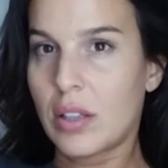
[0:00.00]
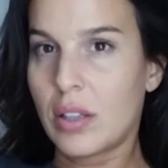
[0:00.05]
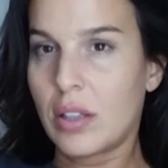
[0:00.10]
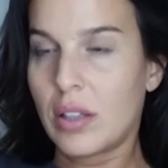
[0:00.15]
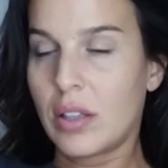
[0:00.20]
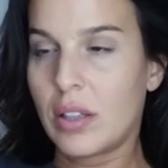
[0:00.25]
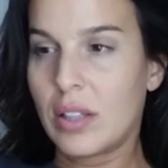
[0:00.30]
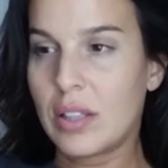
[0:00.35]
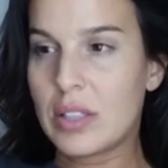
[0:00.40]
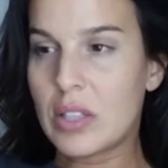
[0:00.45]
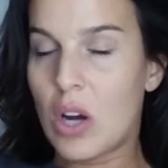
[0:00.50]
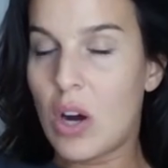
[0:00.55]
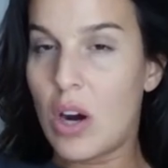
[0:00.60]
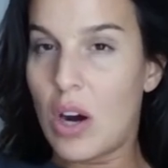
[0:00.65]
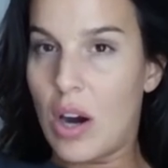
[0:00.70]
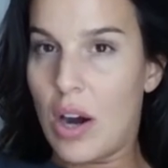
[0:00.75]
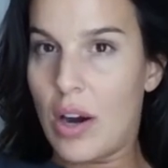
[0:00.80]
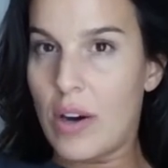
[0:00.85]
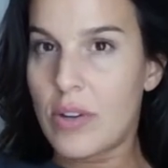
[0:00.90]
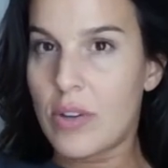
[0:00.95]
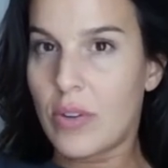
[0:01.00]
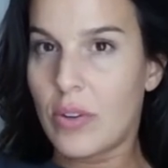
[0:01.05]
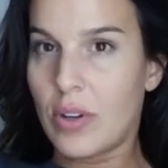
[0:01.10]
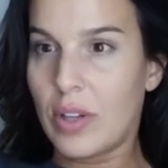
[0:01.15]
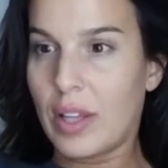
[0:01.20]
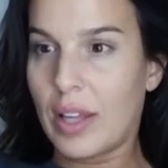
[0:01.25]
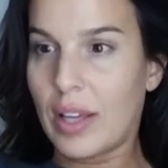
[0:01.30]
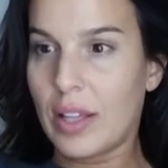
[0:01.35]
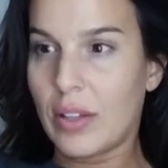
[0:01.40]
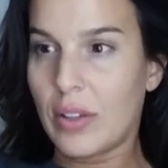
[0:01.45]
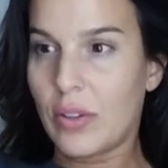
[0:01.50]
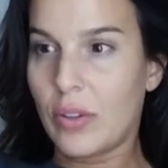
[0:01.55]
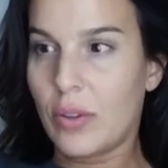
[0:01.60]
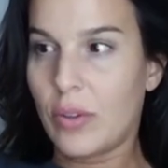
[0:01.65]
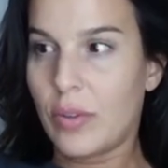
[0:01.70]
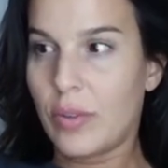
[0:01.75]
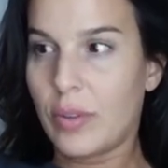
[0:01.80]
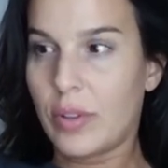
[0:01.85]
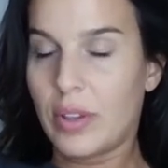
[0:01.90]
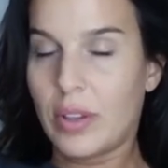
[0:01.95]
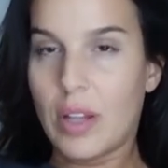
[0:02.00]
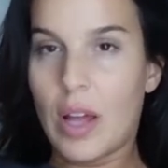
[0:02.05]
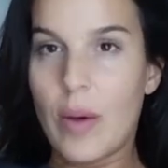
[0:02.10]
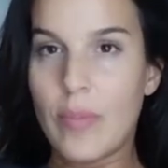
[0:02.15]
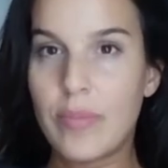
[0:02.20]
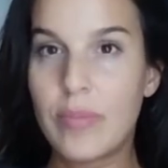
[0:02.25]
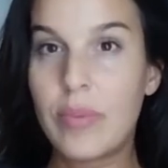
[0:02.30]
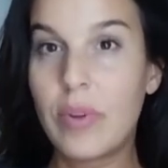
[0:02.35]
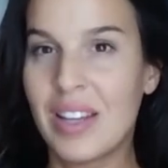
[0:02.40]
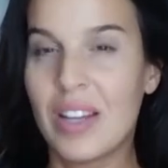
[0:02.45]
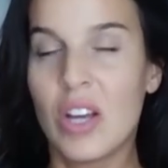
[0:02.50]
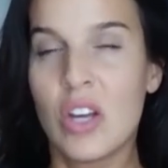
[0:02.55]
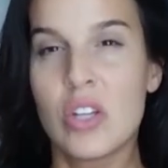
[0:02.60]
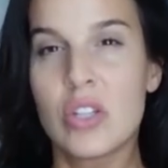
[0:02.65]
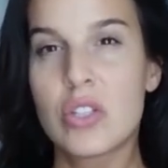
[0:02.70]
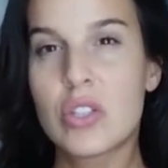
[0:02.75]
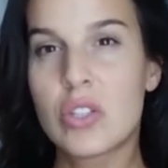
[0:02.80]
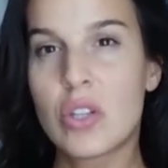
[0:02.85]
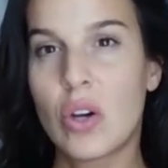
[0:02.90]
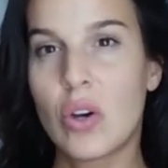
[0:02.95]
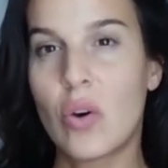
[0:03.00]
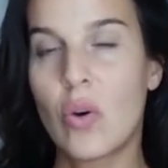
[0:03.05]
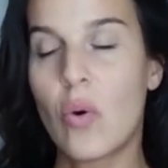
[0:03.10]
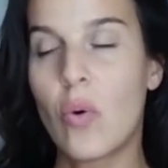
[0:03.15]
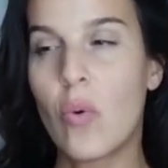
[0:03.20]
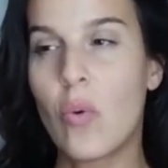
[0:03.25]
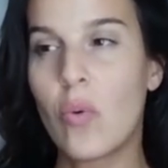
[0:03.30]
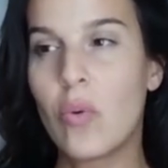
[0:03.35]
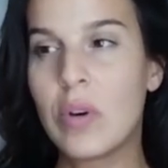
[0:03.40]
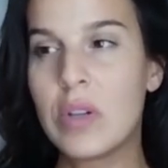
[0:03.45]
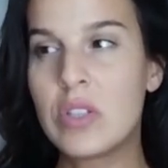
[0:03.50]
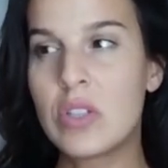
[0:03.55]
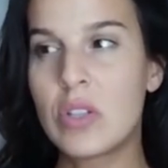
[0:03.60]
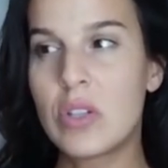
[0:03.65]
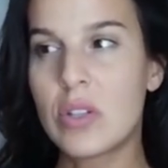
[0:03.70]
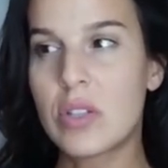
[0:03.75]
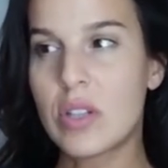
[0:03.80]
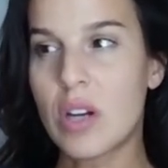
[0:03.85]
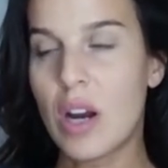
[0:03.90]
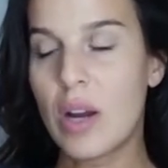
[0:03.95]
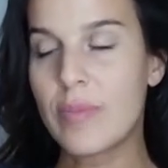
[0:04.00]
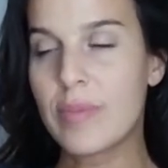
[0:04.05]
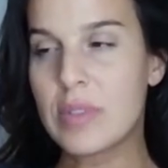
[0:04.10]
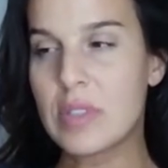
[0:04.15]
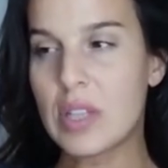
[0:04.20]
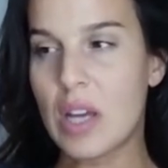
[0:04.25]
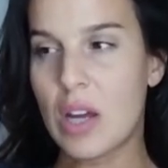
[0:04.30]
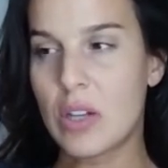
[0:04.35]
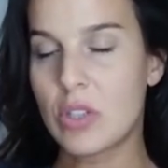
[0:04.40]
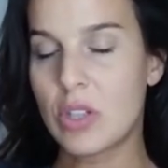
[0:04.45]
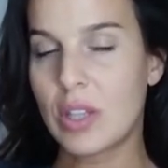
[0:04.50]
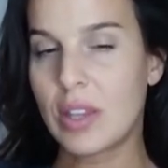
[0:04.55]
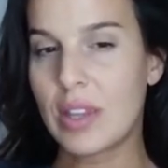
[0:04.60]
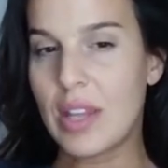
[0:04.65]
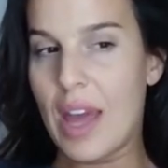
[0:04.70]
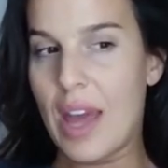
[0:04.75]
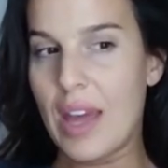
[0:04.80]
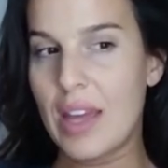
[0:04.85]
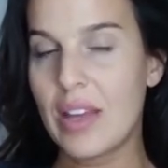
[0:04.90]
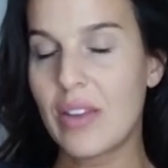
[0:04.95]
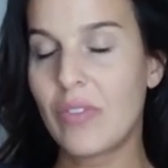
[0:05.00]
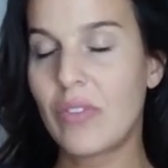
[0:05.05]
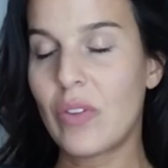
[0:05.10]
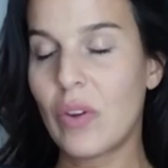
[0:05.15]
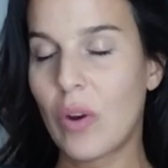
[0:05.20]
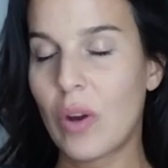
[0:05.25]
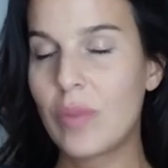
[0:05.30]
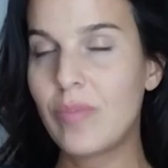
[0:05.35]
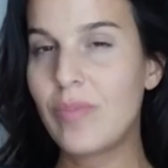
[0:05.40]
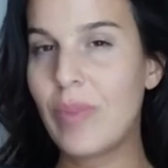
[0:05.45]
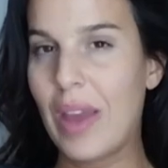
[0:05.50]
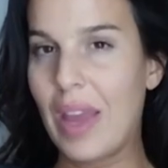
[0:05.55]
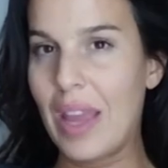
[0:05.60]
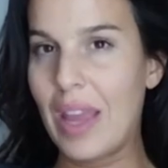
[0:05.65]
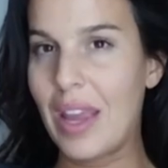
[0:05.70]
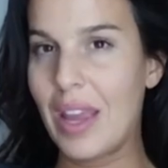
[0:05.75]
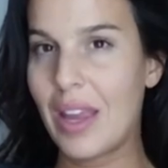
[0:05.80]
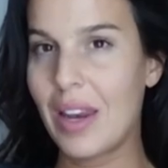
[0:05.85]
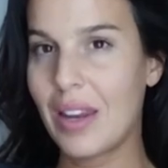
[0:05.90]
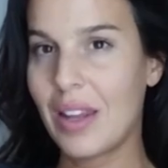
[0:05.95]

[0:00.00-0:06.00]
It's hard or like a little lump so once you start massaging that, if you're in pain